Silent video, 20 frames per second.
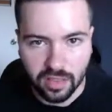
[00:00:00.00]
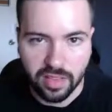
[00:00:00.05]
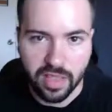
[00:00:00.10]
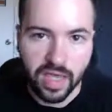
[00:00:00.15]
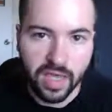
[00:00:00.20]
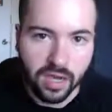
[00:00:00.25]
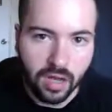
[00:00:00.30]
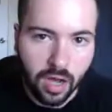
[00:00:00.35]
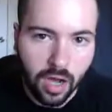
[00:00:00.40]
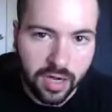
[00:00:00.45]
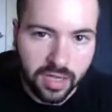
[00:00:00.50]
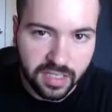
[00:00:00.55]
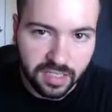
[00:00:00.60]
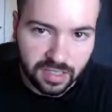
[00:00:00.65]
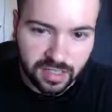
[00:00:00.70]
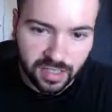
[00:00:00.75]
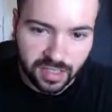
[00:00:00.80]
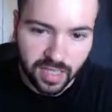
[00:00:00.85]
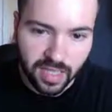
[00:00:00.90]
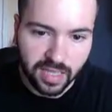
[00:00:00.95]
that
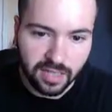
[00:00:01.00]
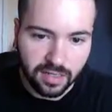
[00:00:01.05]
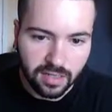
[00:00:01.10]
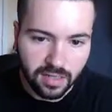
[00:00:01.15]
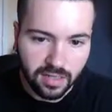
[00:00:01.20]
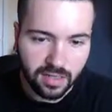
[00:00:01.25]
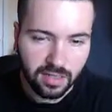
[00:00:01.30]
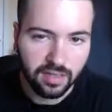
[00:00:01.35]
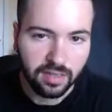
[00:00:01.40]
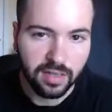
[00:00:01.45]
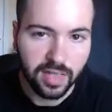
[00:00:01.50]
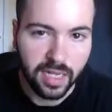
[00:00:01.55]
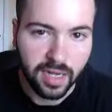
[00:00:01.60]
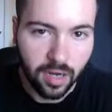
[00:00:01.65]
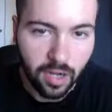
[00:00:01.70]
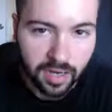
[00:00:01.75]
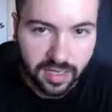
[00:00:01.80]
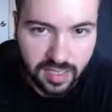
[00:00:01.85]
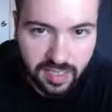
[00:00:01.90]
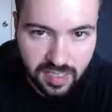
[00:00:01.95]
audience and that
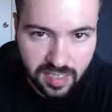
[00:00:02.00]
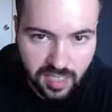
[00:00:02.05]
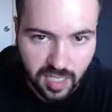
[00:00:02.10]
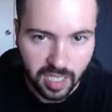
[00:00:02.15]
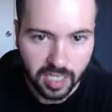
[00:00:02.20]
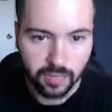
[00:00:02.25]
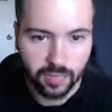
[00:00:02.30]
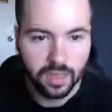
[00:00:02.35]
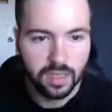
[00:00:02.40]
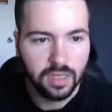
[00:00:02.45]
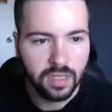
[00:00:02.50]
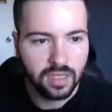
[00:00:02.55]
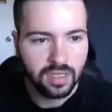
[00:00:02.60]
audience type.